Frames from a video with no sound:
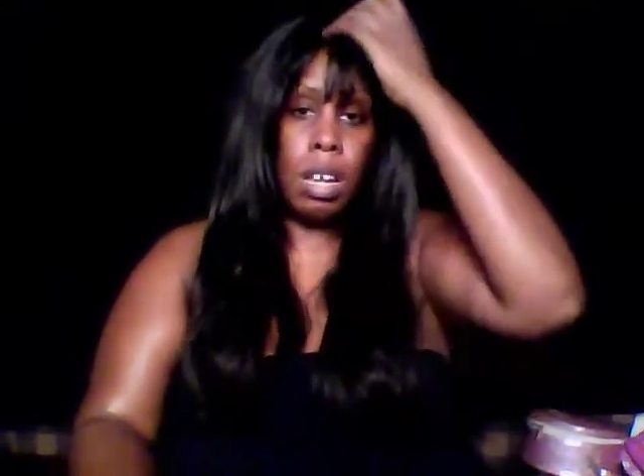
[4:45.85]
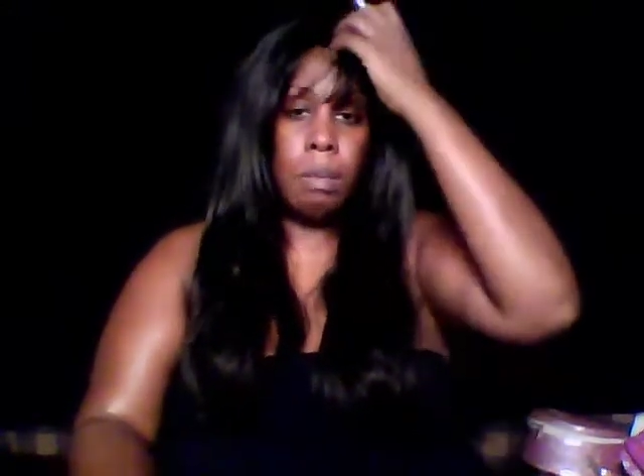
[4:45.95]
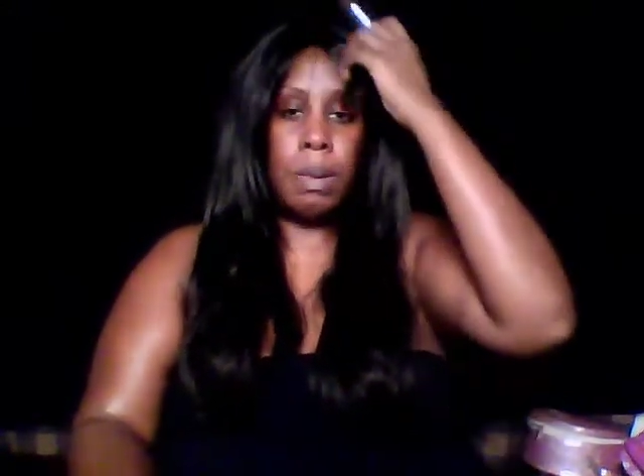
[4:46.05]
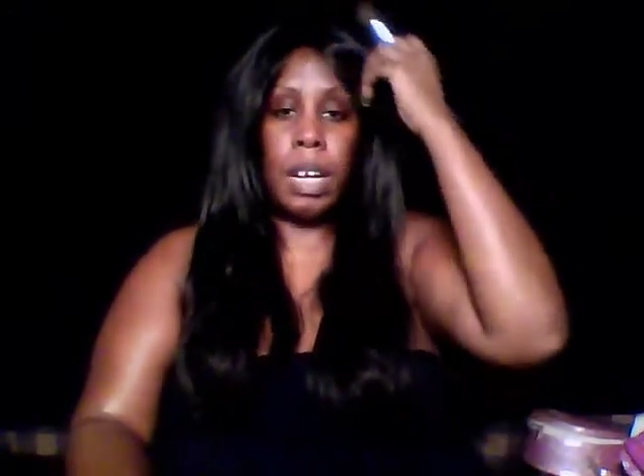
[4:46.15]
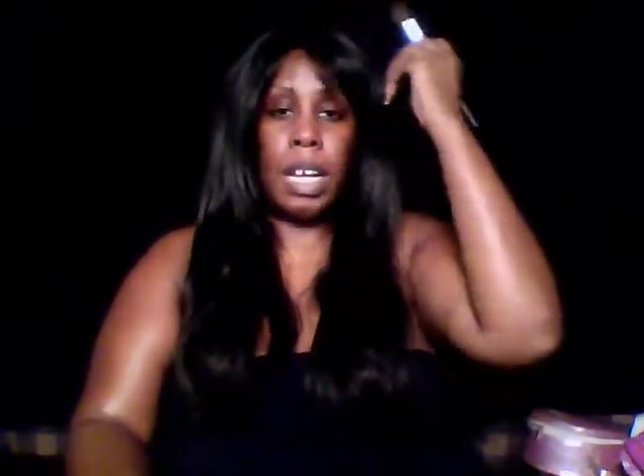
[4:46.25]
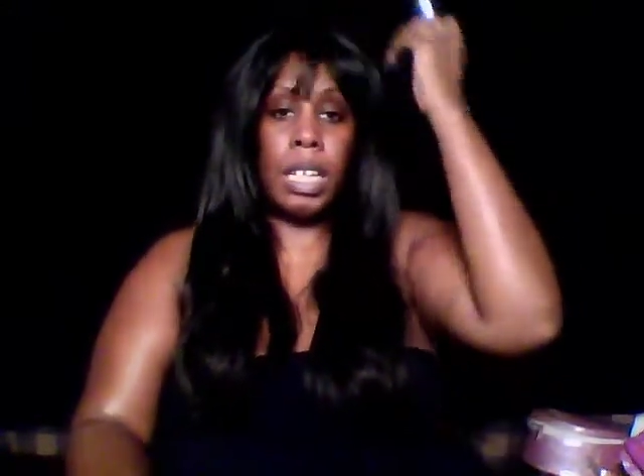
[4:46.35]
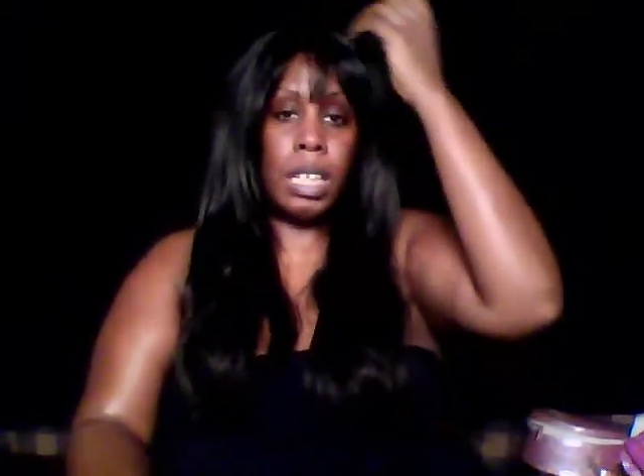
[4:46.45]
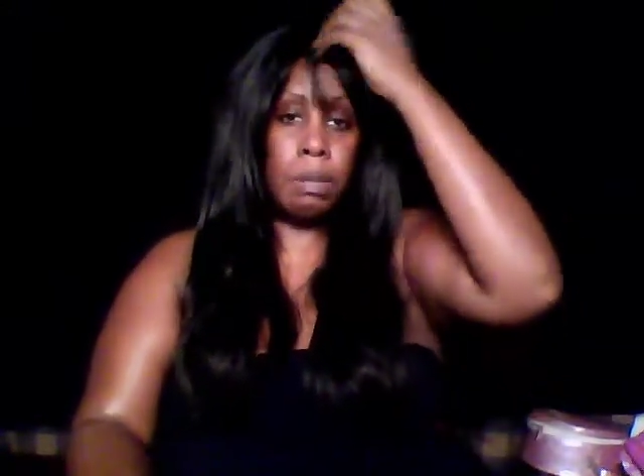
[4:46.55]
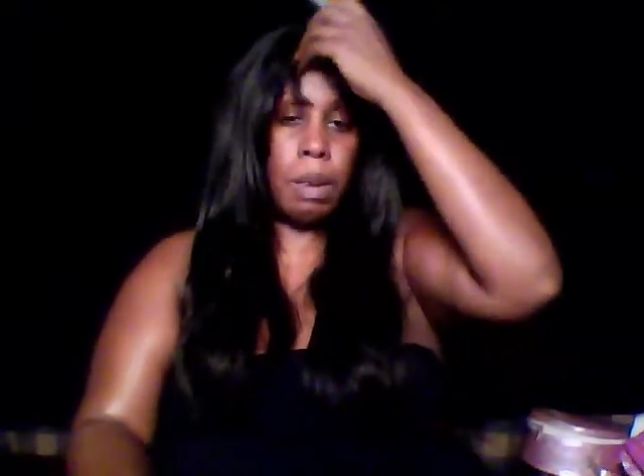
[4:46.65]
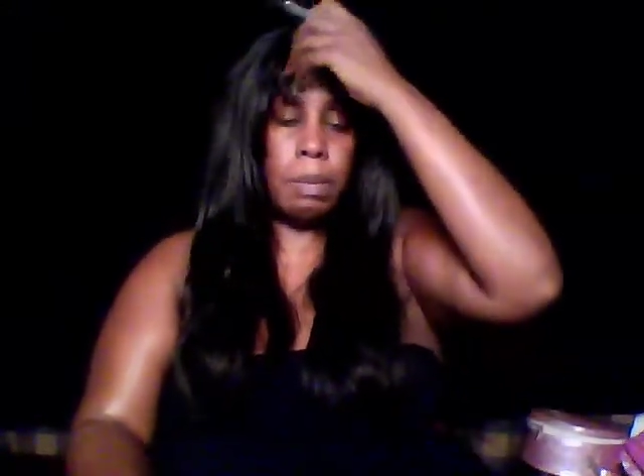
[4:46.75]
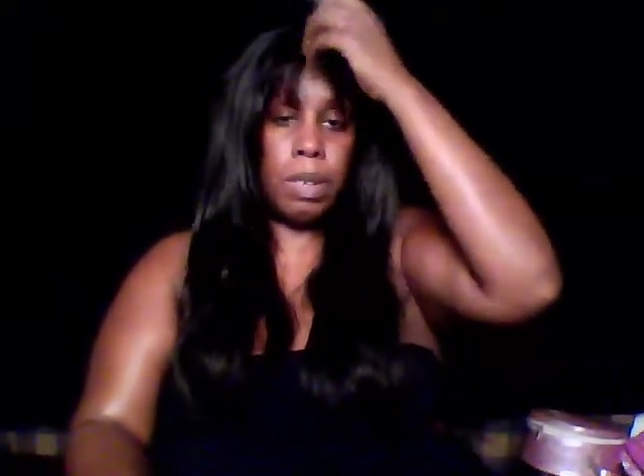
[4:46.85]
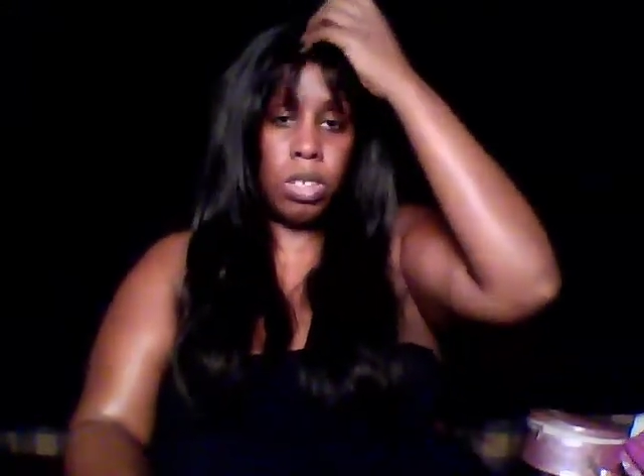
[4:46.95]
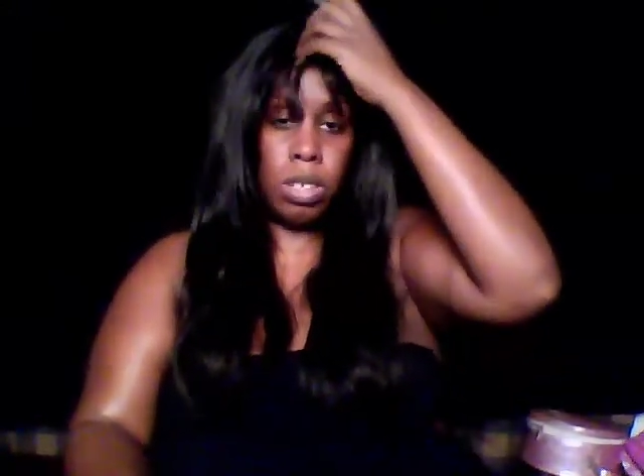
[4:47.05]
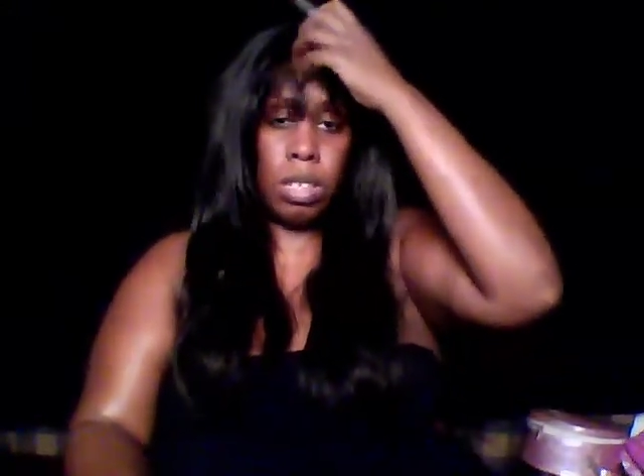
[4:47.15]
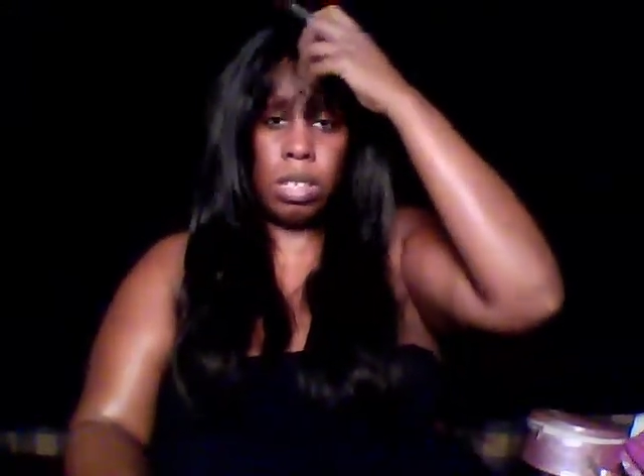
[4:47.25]
But I clean my
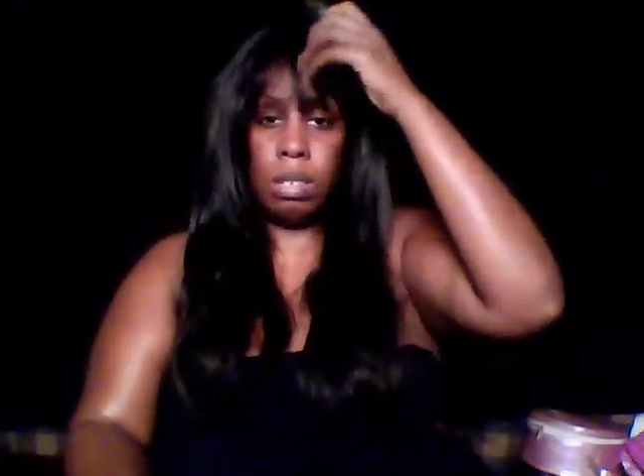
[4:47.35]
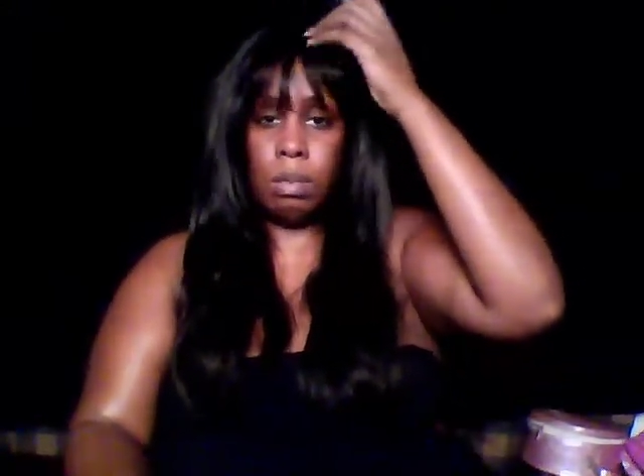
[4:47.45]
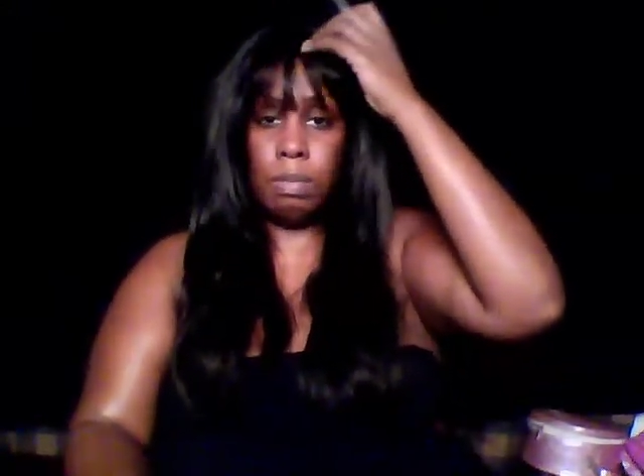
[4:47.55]
brushes